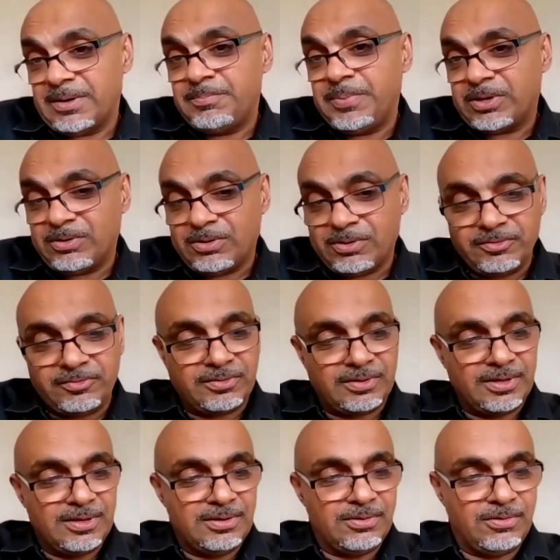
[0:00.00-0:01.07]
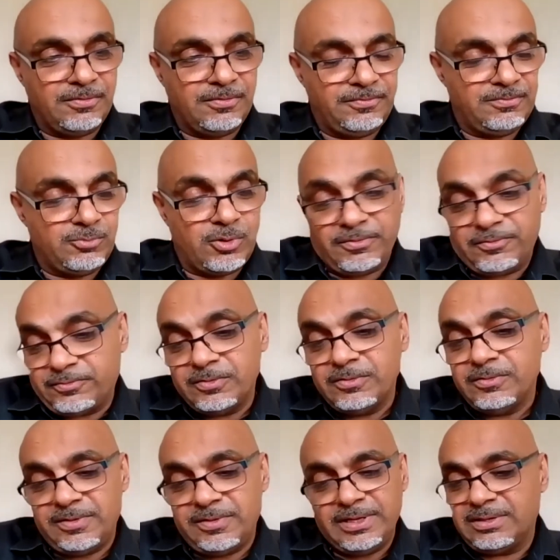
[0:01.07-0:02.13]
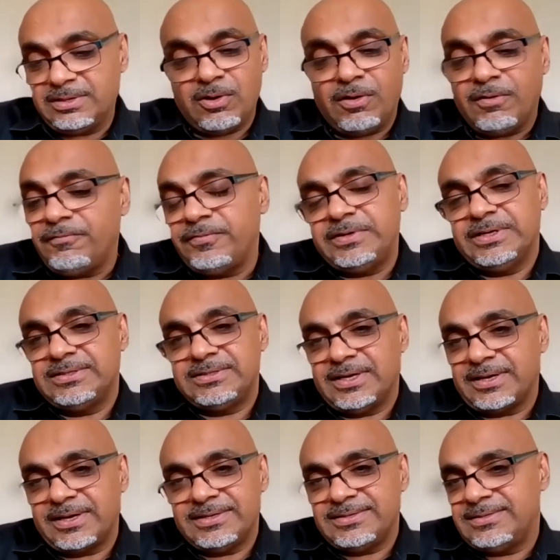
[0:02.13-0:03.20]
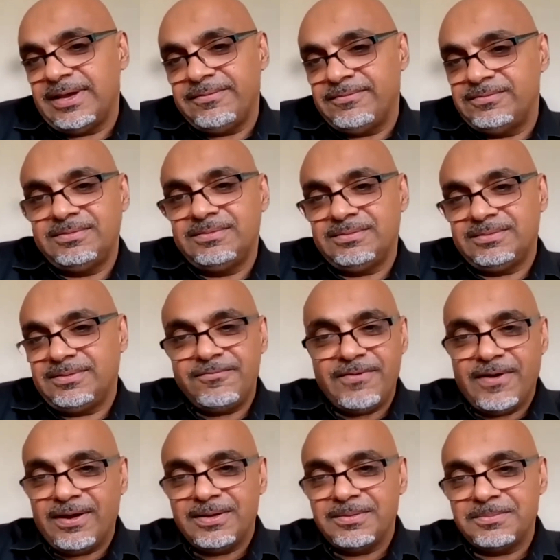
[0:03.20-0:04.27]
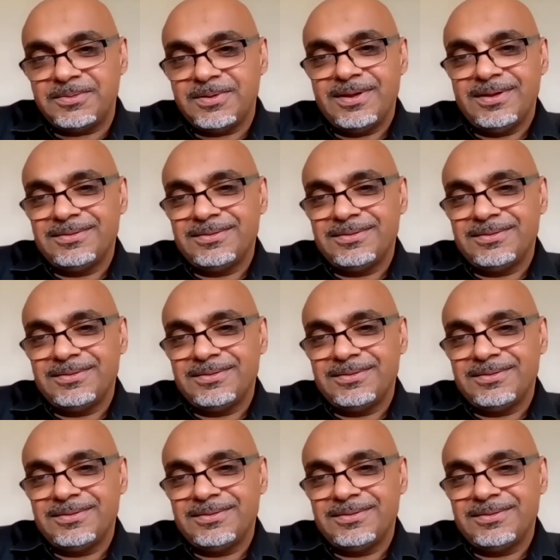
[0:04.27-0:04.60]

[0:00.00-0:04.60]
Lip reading: because of, well, through the confidence, I guess, they've developed